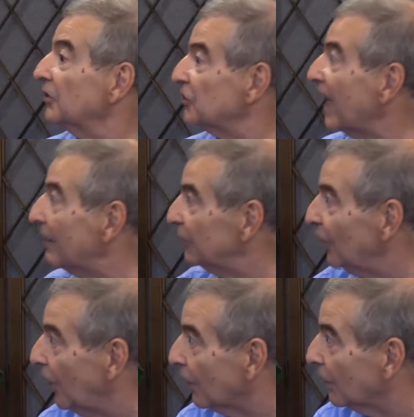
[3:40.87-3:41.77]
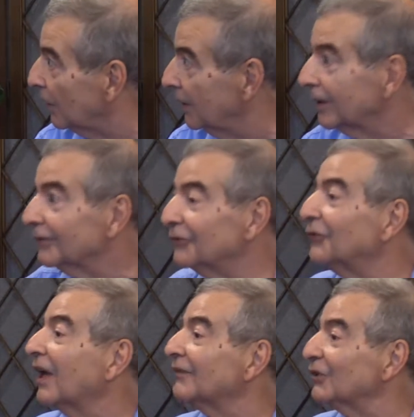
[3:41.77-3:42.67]
"Charbonneau."
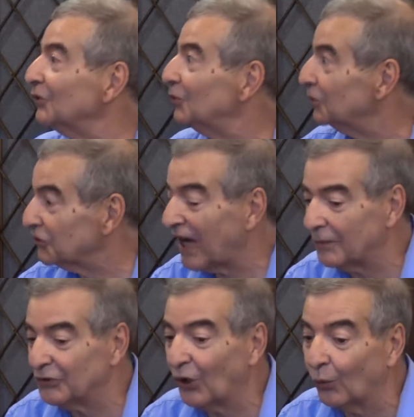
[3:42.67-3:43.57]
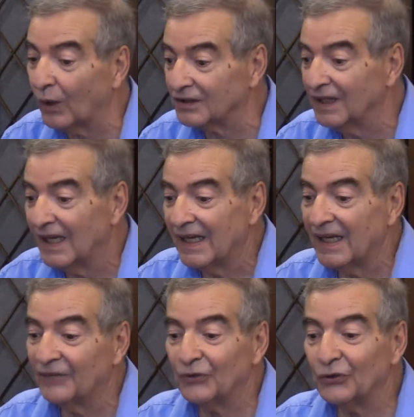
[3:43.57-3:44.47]
None of us knew who Charbonneau was.
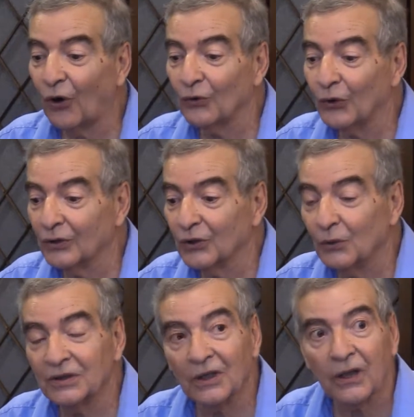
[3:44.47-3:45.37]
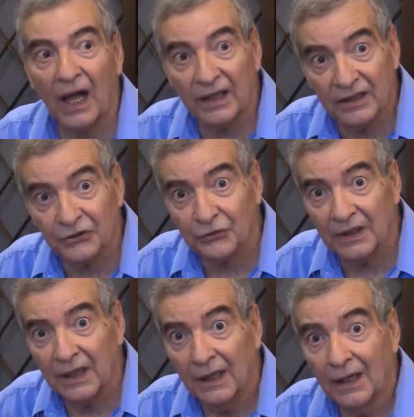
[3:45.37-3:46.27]
And if you know your Lewis and Clark
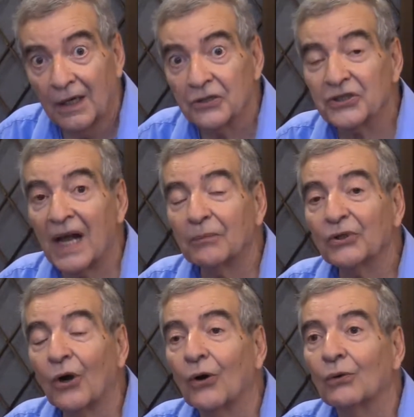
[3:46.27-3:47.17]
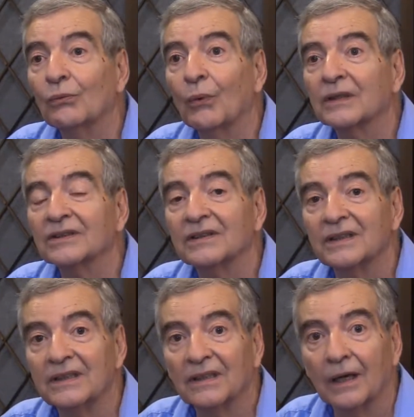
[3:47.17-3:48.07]
history, Charbonneau was
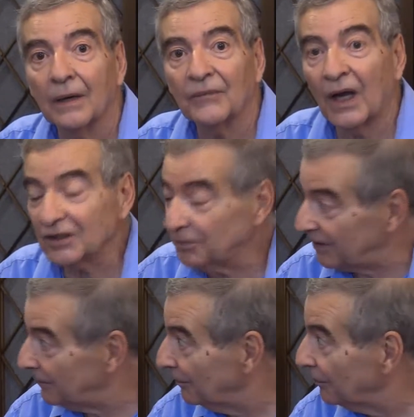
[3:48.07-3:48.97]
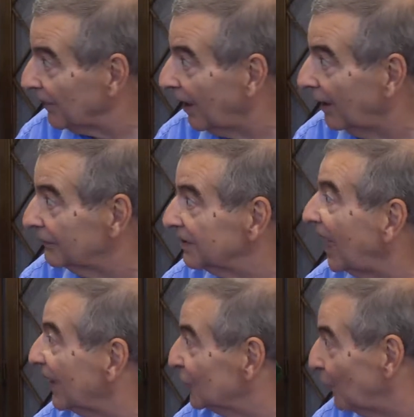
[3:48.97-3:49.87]
the husband of
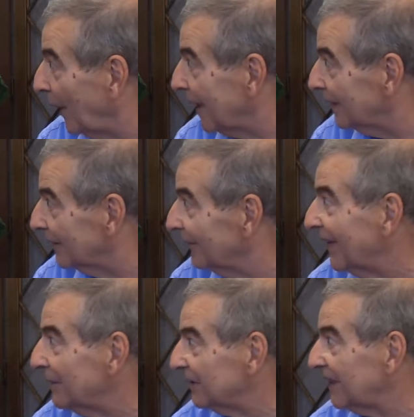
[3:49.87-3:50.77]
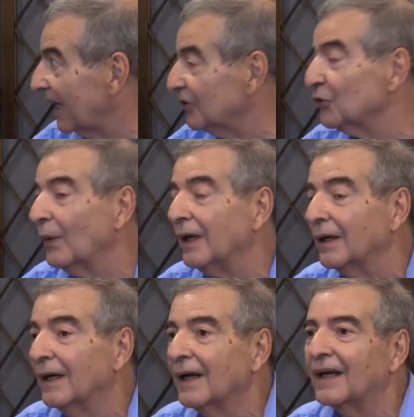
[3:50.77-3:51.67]
Sacagawea, the famous
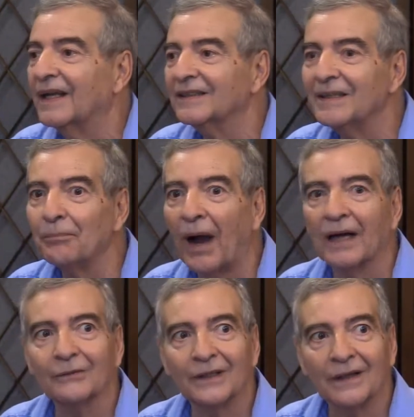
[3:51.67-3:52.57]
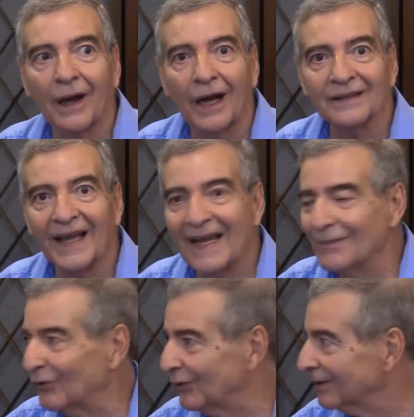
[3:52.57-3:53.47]
Sacagawea. I guess he bought her in a card
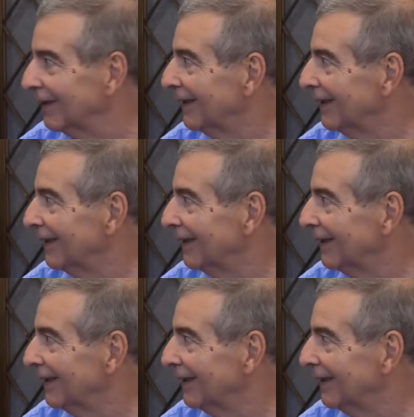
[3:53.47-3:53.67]
game, or